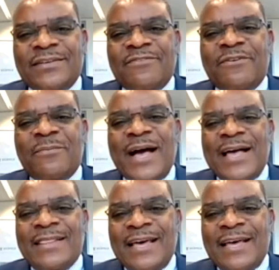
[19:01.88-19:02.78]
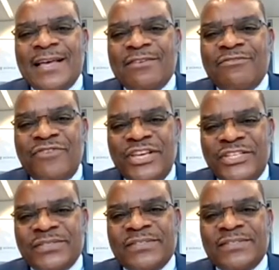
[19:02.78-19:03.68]
from other
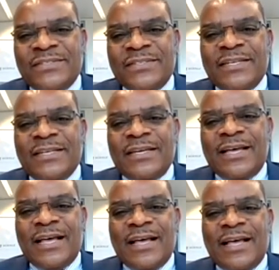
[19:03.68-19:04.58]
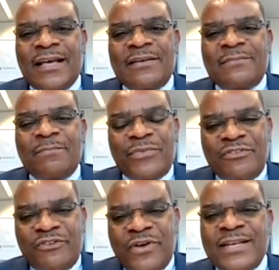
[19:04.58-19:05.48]
regions,
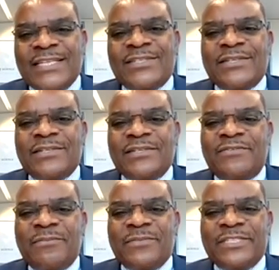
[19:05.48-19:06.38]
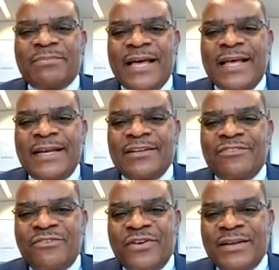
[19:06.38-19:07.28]
drawing lessons from Japan,
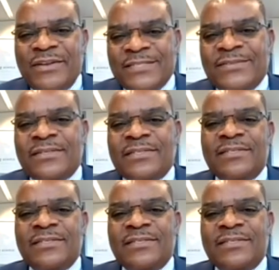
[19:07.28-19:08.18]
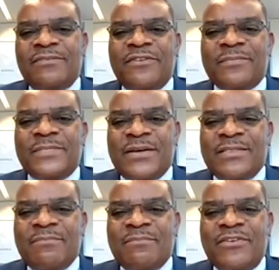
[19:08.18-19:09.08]
drawing lessons from
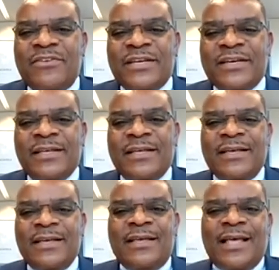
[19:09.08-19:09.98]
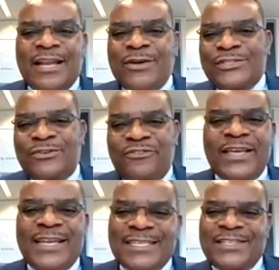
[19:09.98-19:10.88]
South America, and also drawing
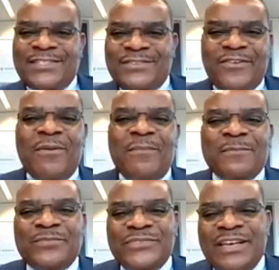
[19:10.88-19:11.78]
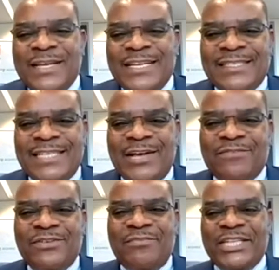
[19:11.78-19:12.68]
lessons from Germany itself
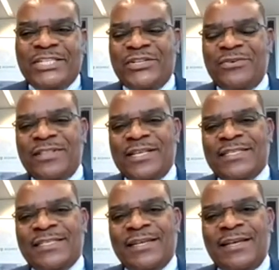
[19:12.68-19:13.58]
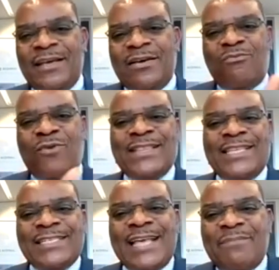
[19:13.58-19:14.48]
to make sure that when
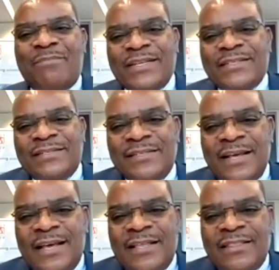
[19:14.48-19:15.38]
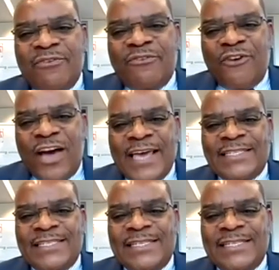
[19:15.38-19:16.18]
this happens, the right